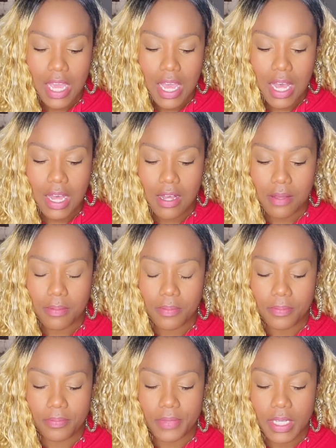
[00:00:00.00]

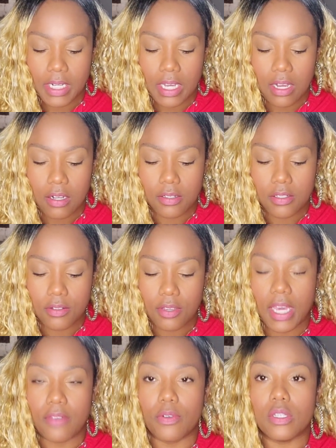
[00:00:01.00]
And I also
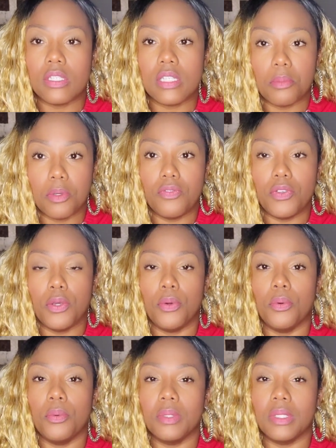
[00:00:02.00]
got for some of you,